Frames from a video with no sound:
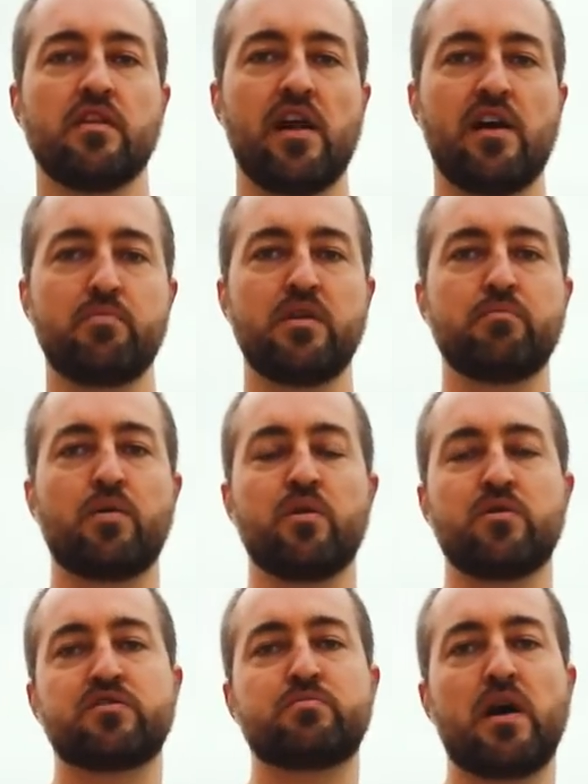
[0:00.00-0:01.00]
that have been
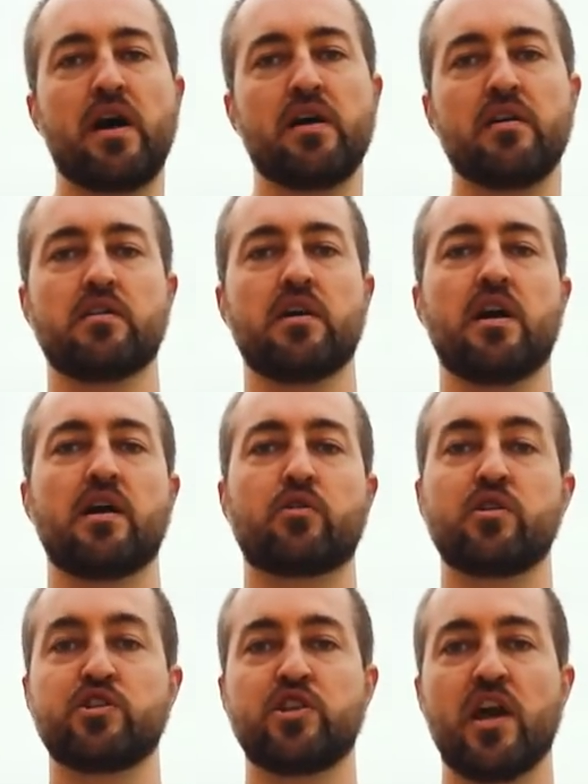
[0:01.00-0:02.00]
imposed by uh,
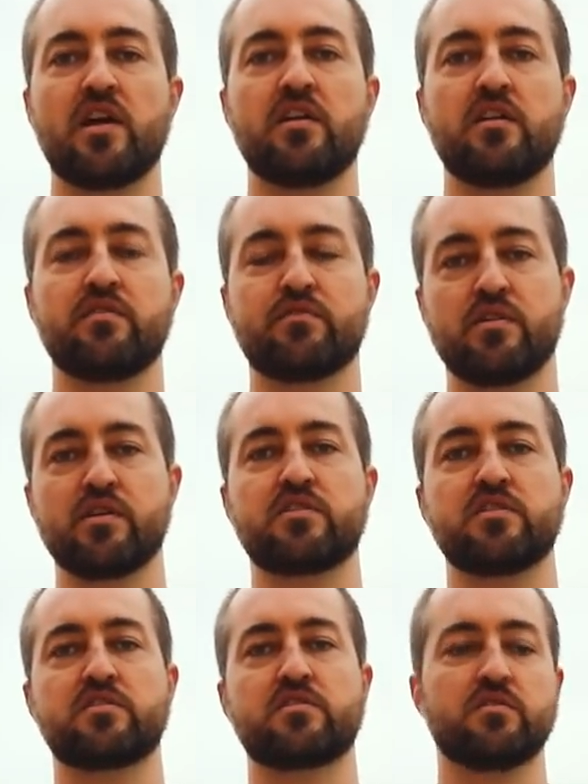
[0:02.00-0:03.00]
Christianity, for
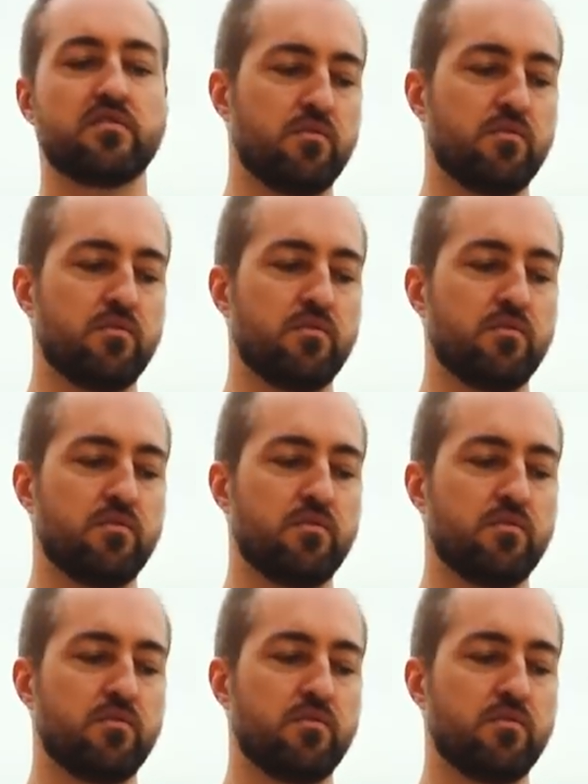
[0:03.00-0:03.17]
instance,